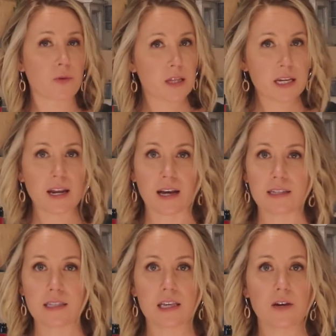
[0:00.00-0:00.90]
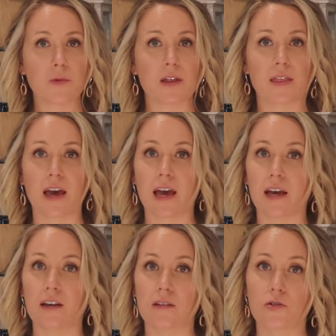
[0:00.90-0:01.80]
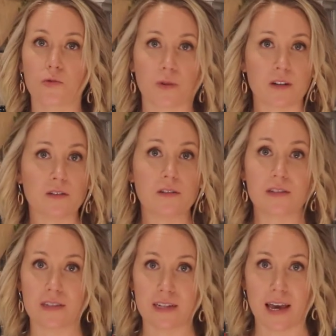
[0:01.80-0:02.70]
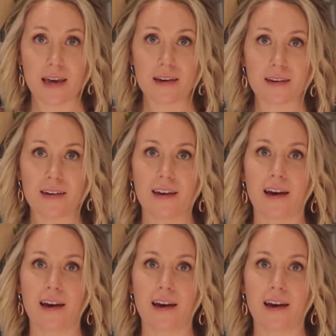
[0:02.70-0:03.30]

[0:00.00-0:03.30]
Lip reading: really nicely with a grilled steak.